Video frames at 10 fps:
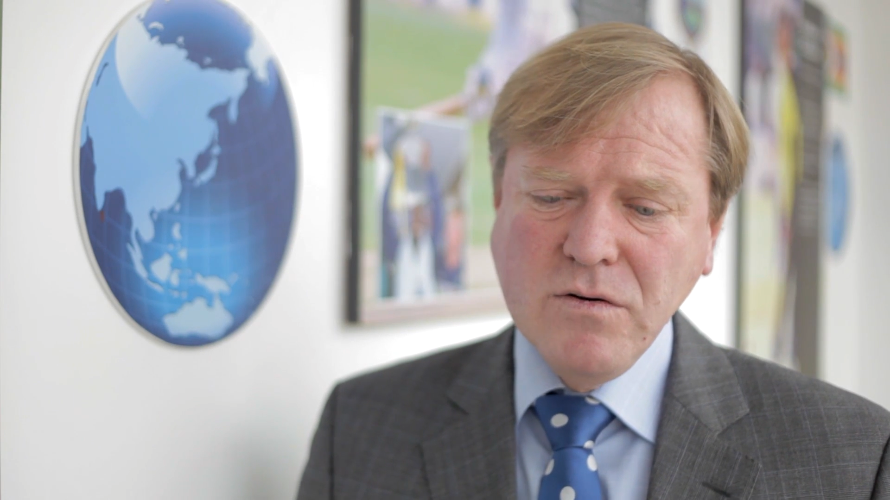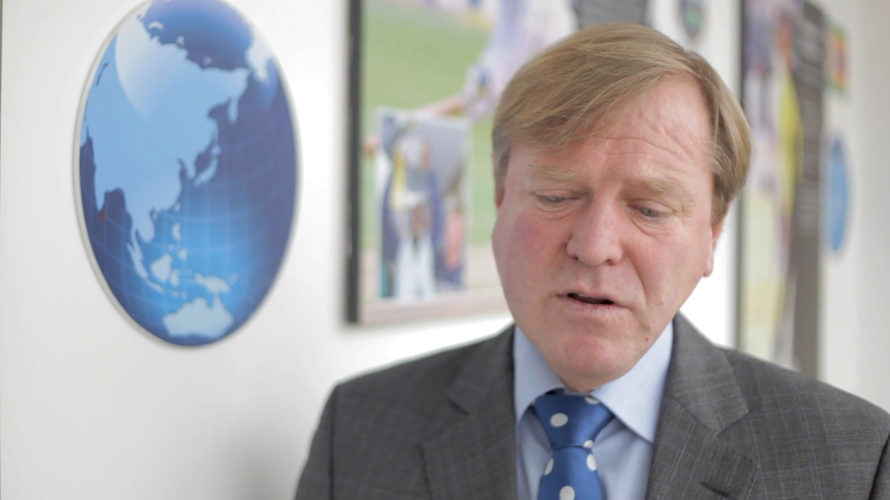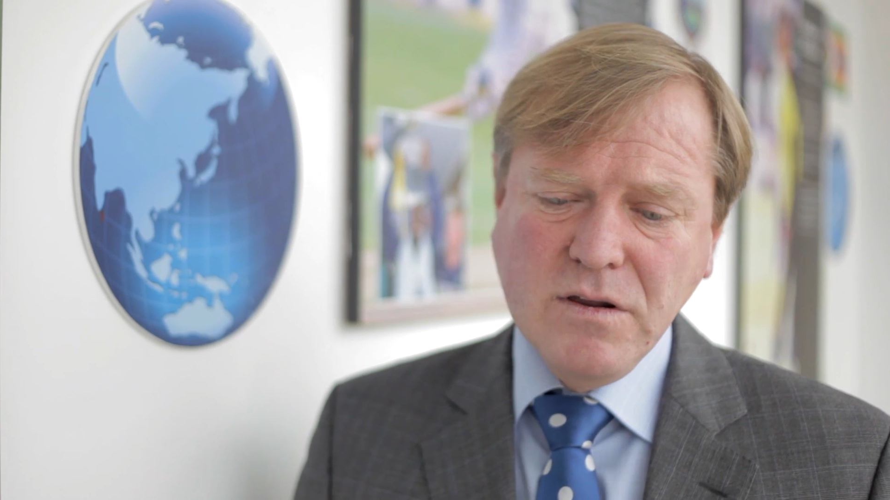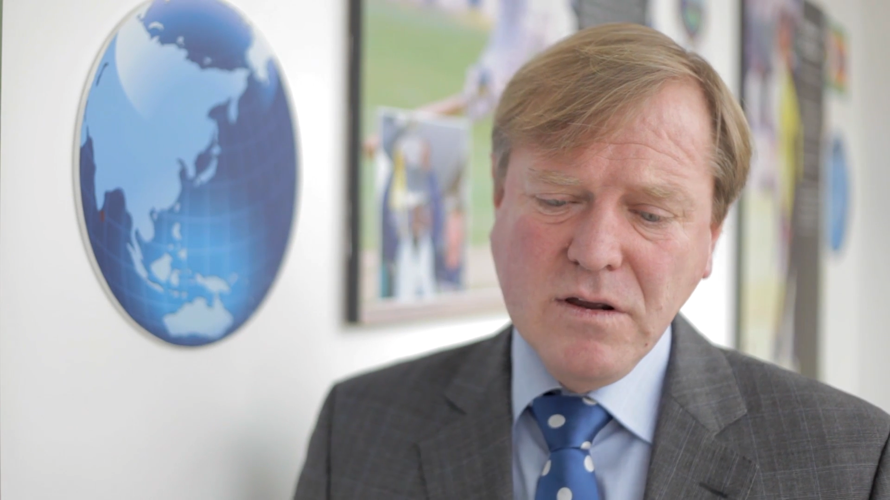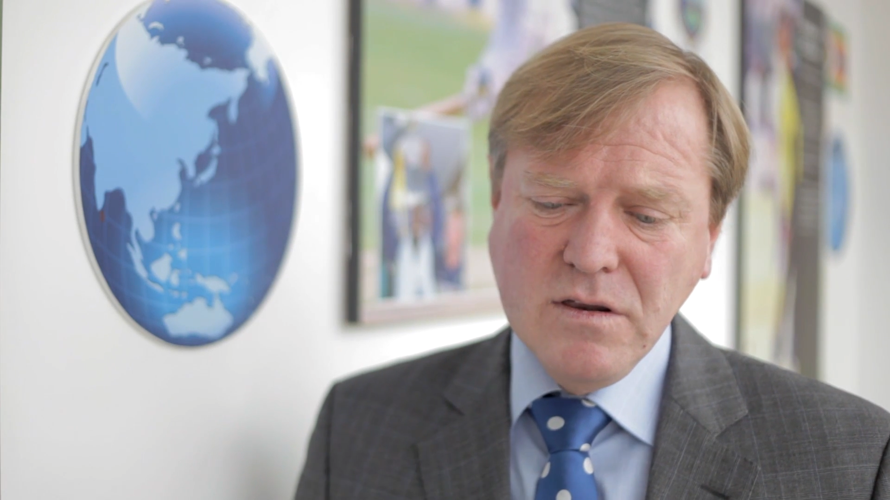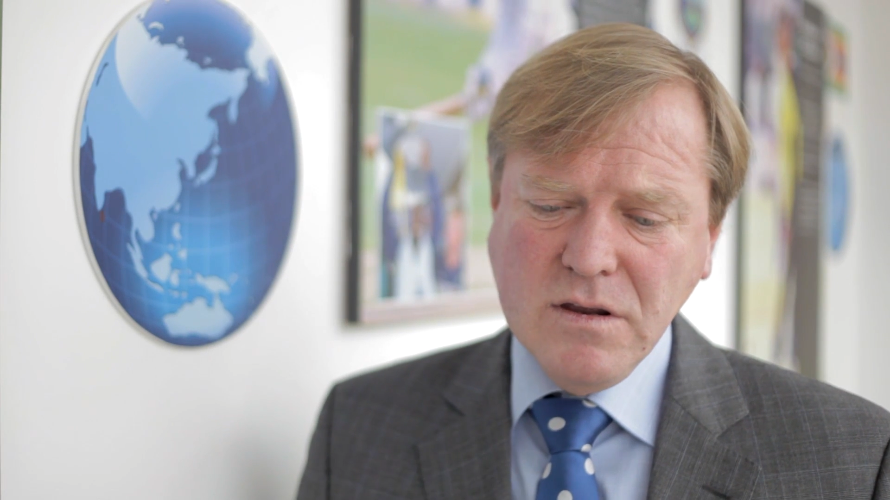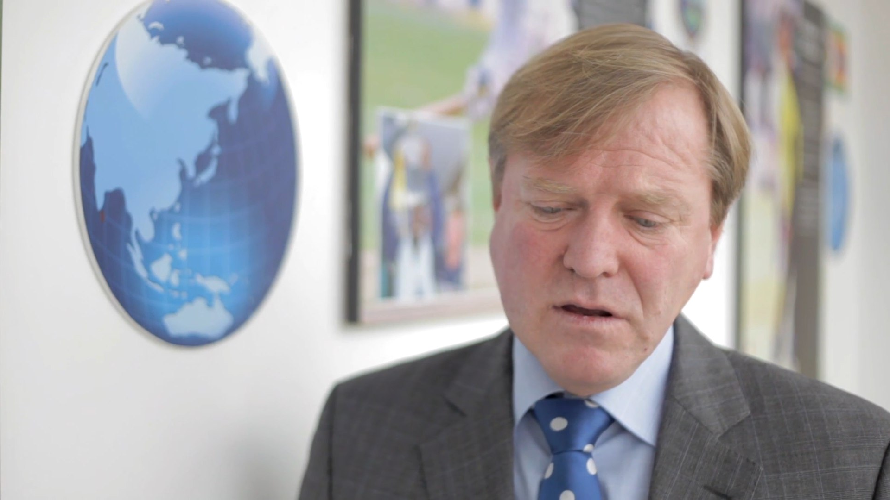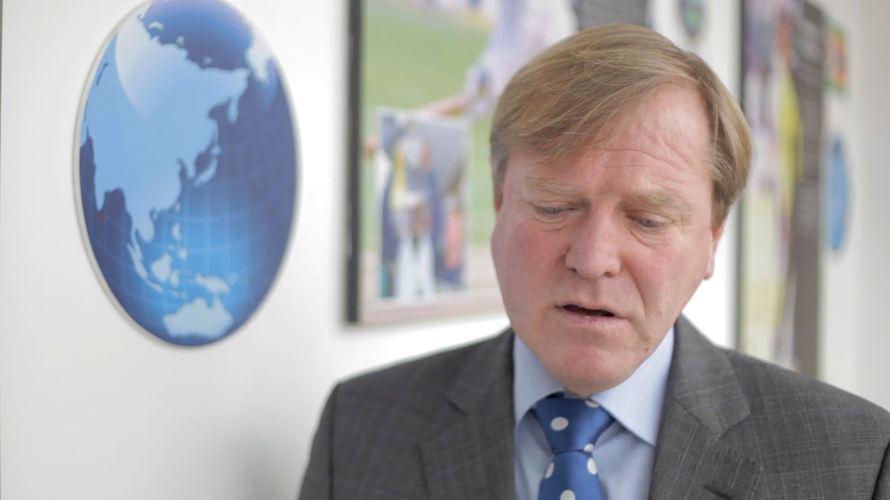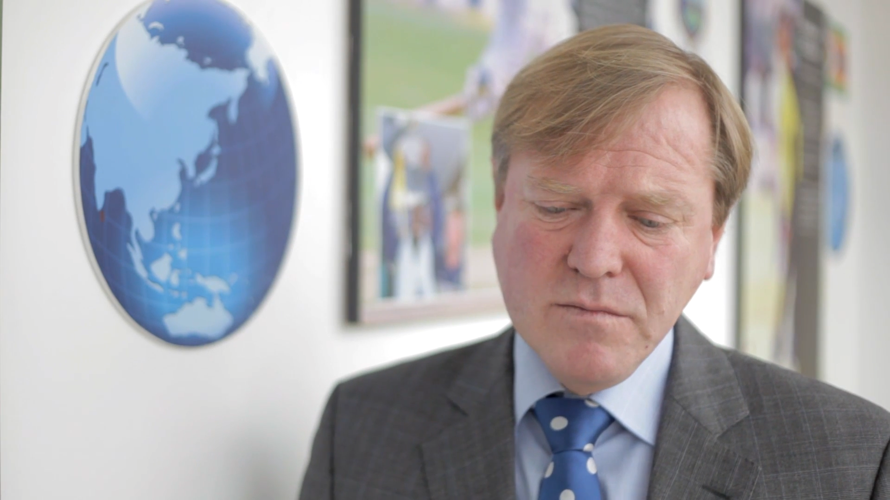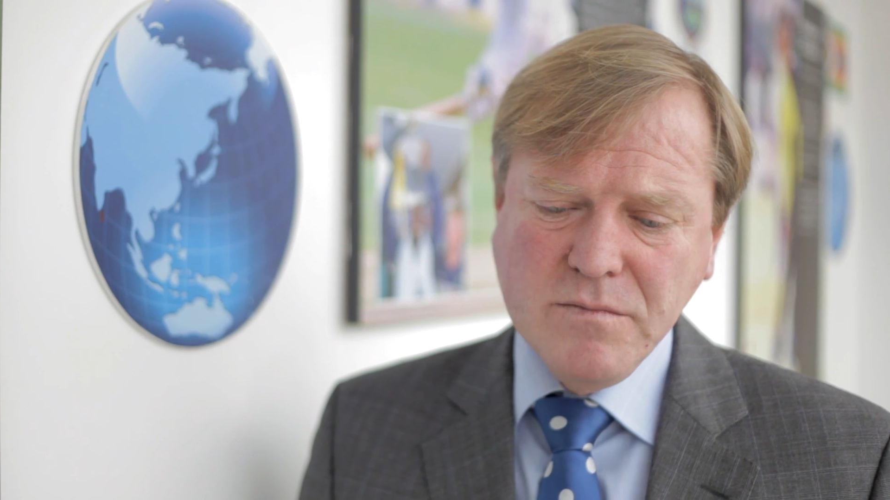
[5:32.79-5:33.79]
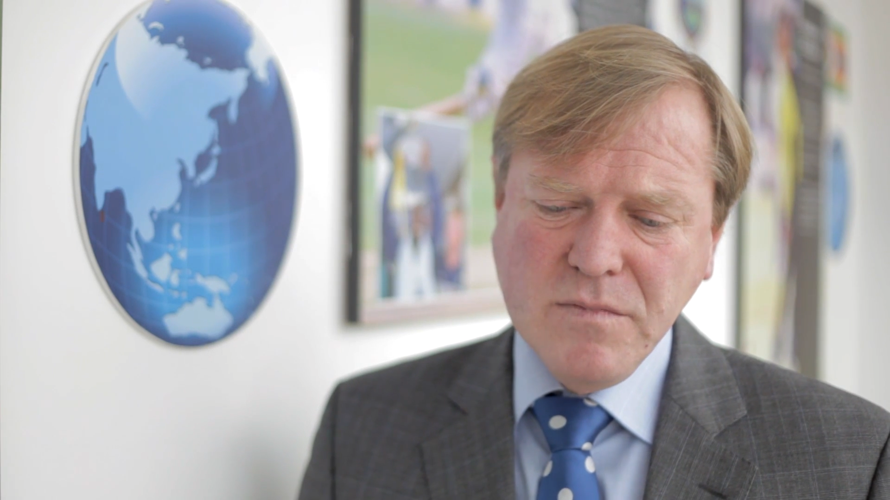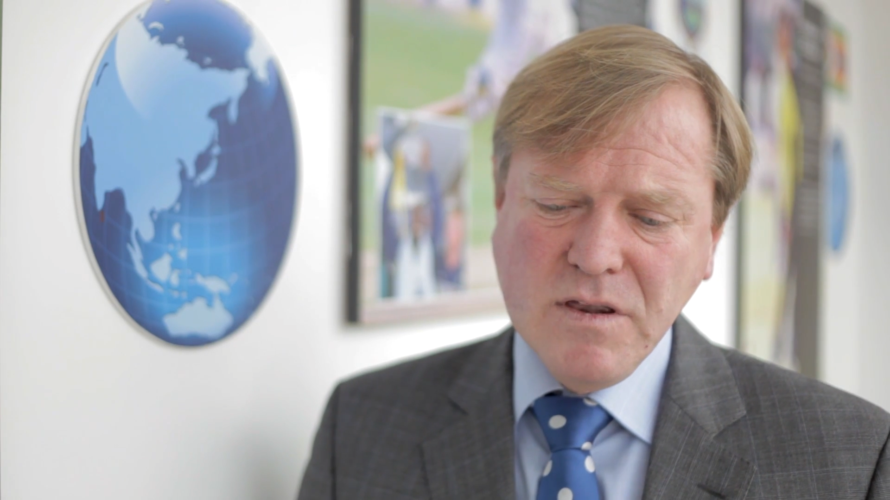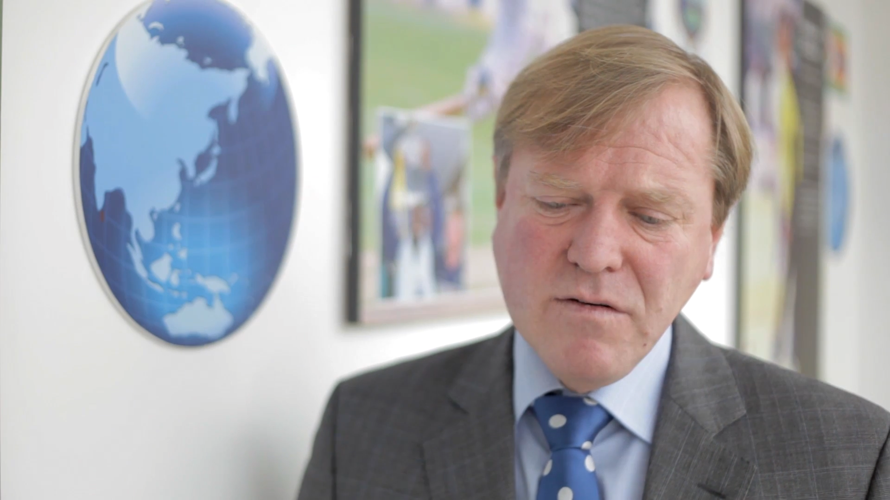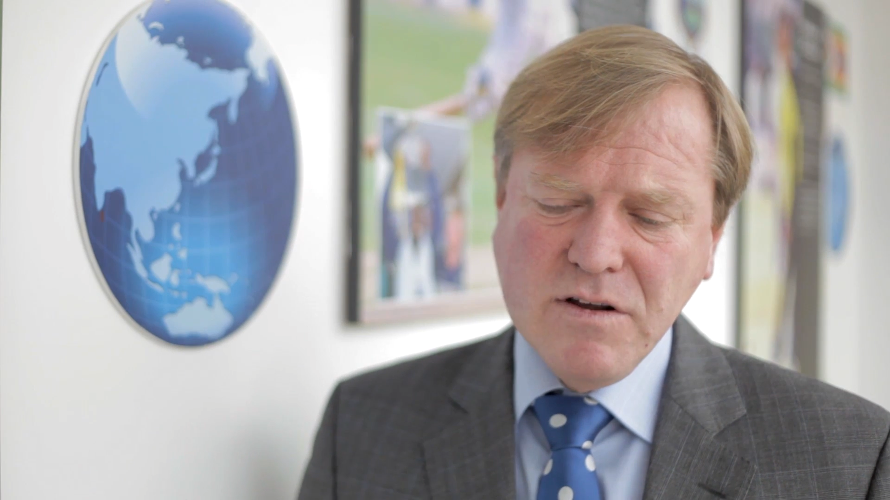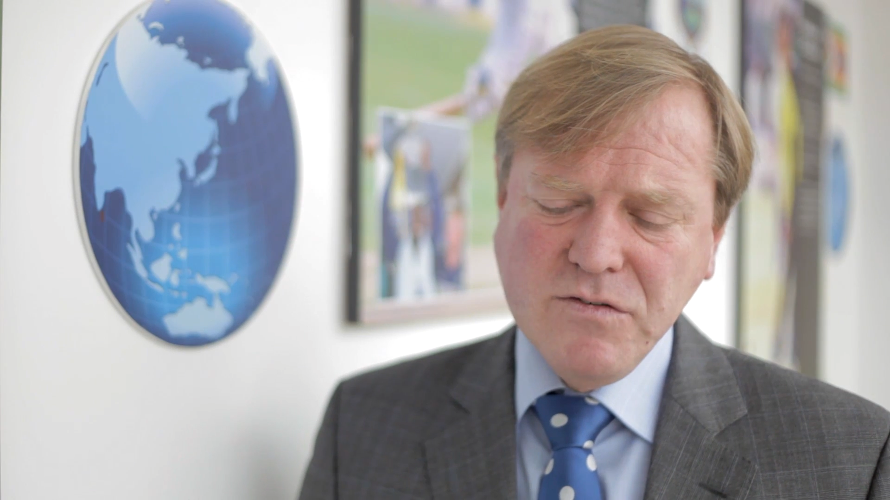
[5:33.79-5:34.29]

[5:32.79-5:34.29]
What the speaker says: on in the